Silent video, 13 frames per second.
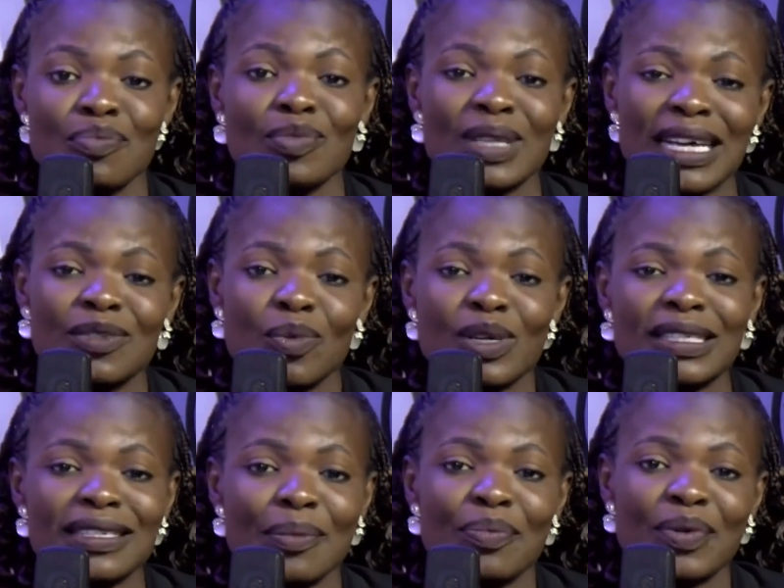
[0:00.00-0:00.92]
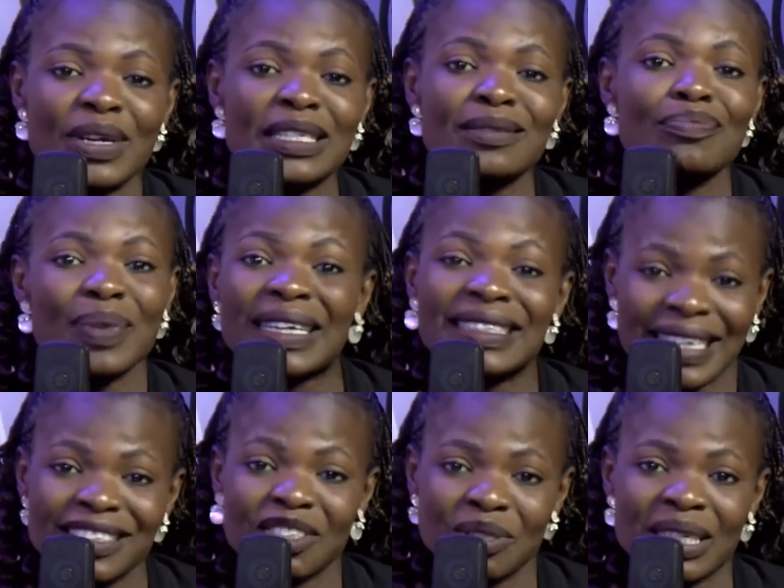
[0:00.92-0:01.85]
That's what separates
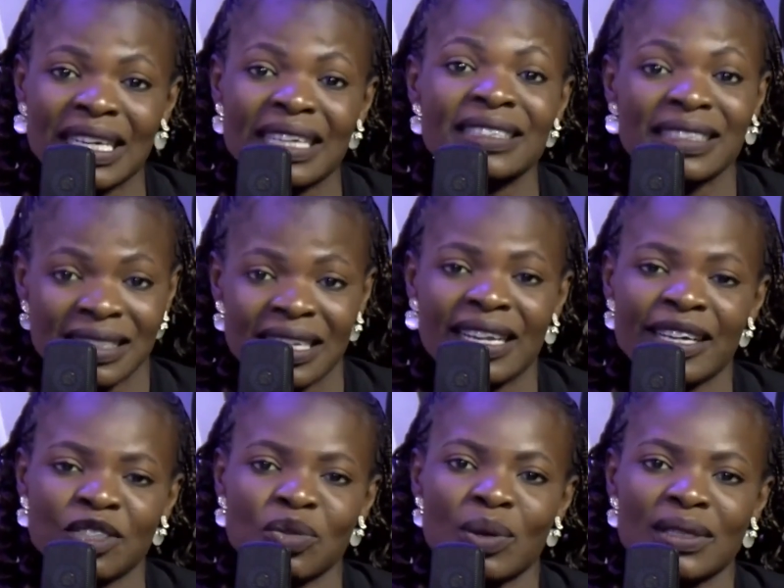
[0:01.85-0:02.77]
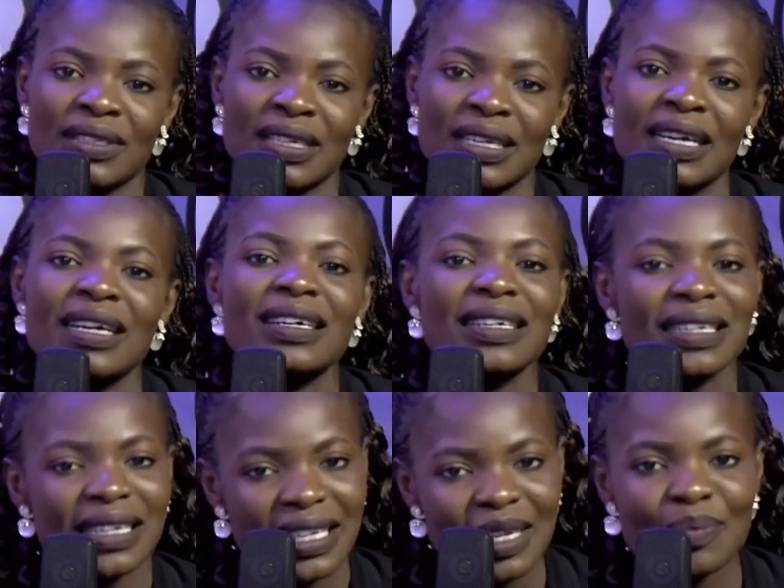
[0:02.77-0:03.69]
pedestrian and intellectuals.
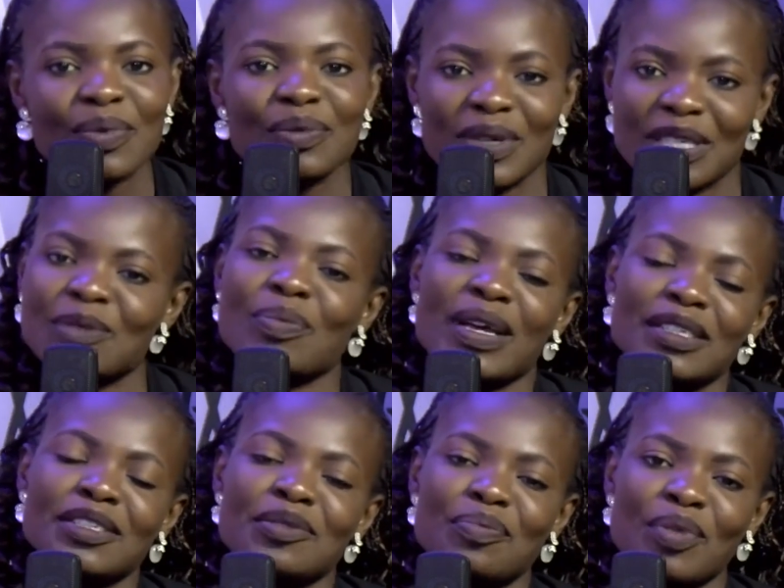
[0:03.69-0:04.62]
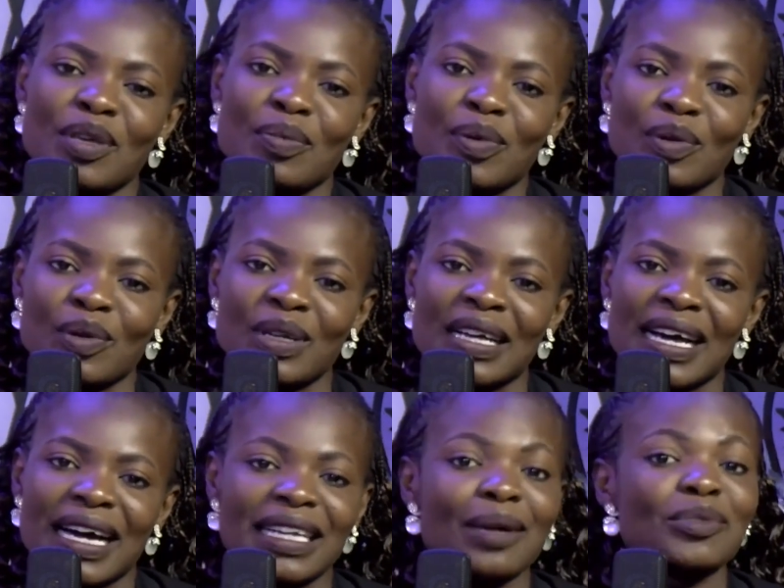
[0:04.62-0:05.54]
Keep respecting people.
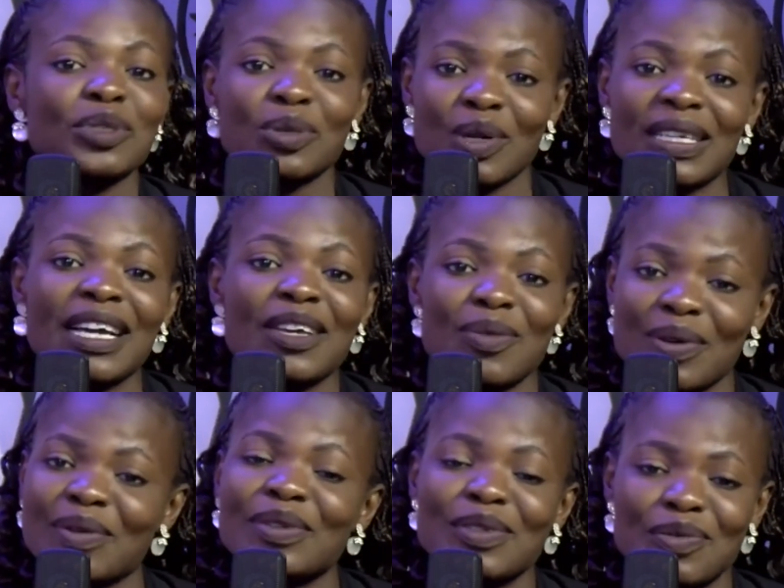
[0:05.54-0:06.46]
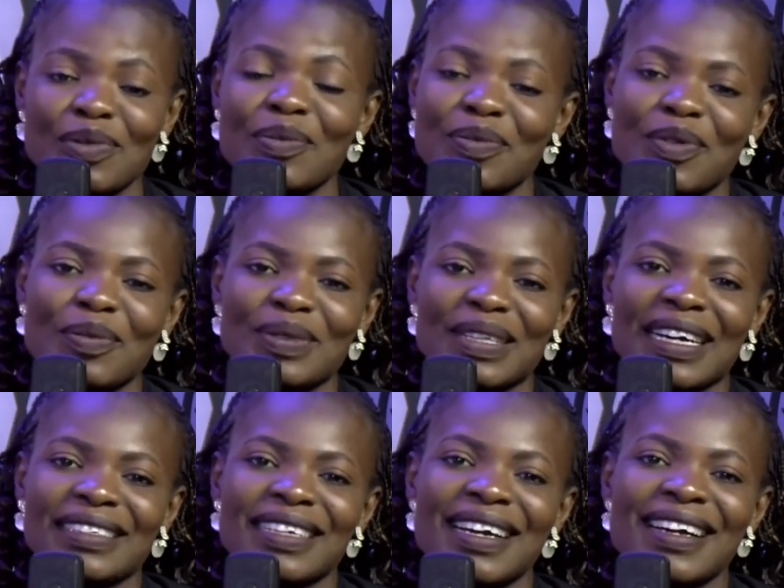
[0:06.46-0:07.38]
And I'm sure that you are going to reap from
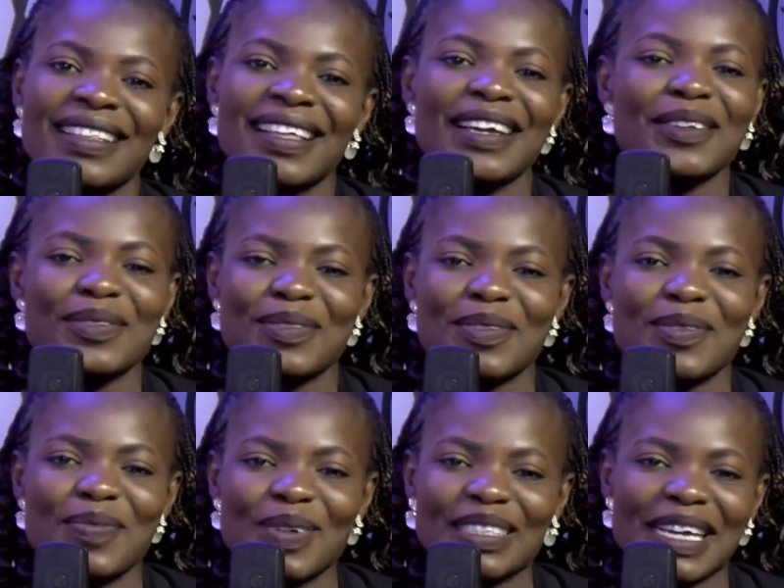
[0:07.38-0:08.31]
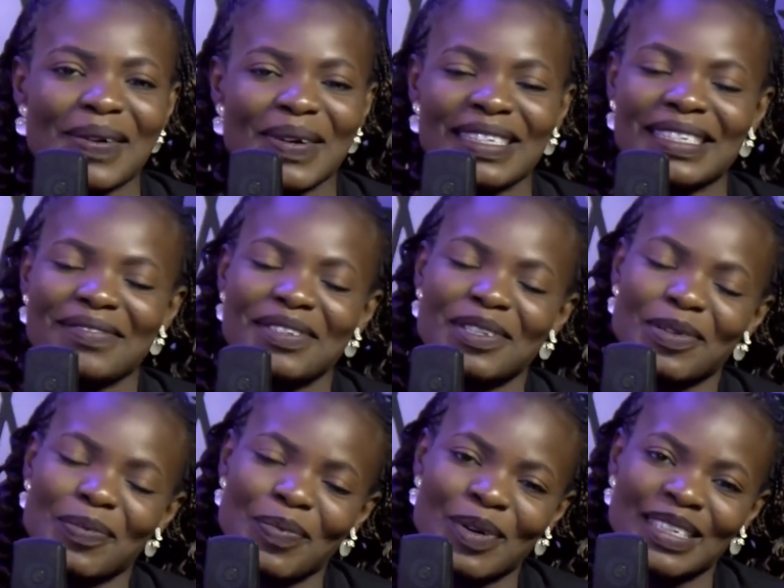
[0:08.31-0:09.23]
that. Thank you so much, Equa TV
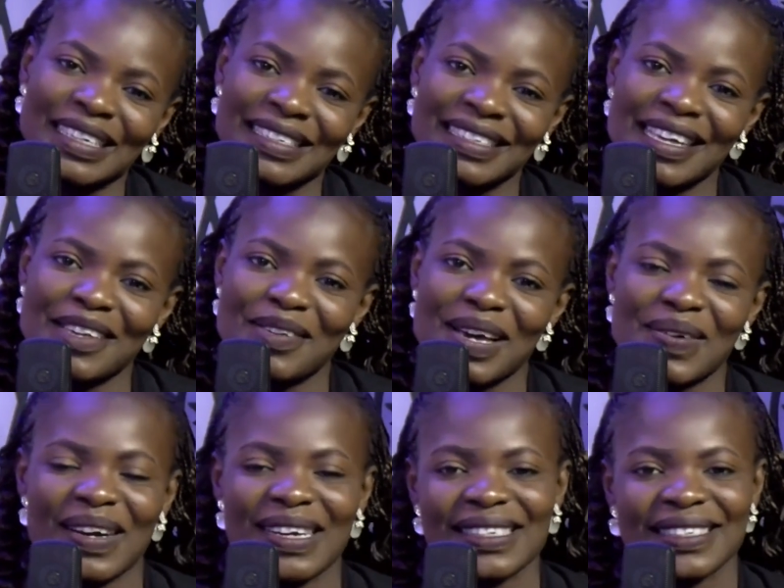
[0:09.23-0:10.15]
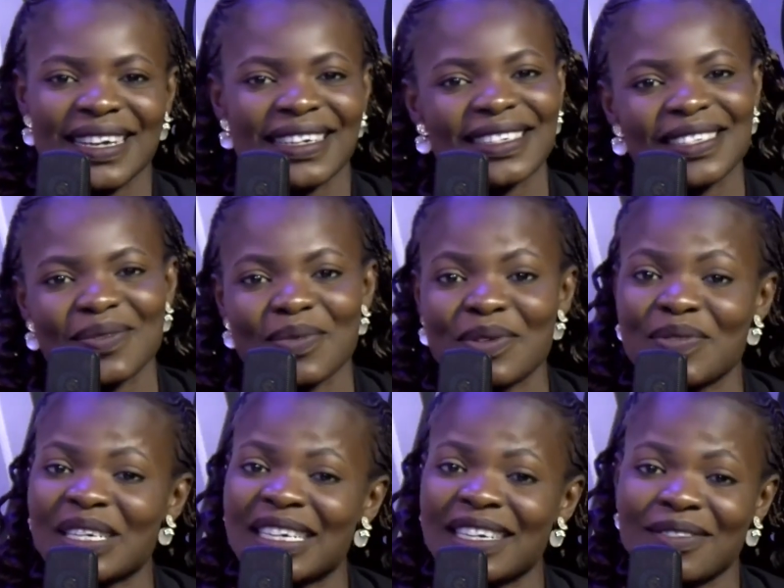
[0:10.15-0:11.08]
supporters. Thank you, Equa Executive. We're
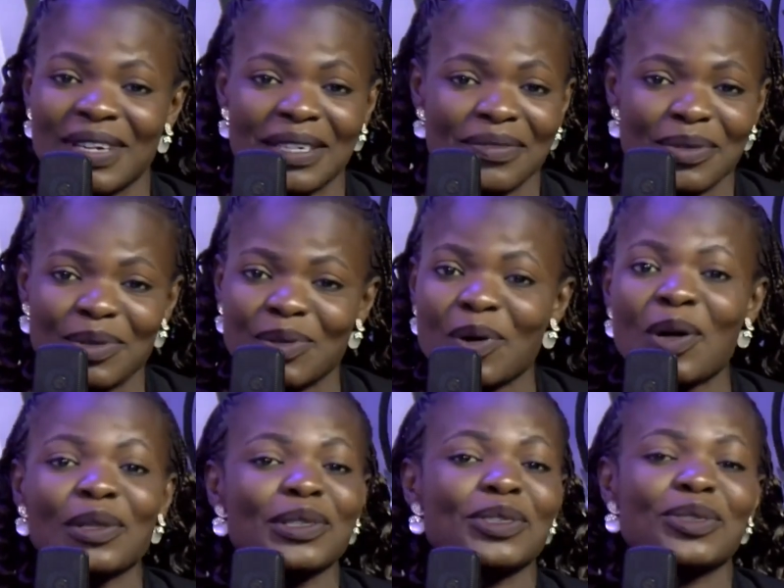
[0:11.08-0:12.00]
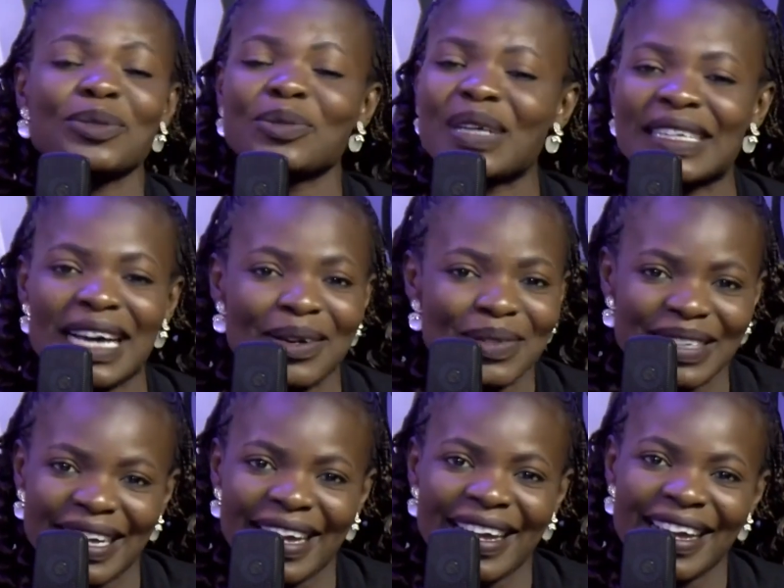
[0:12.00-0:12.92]
really grateful to all the children out there,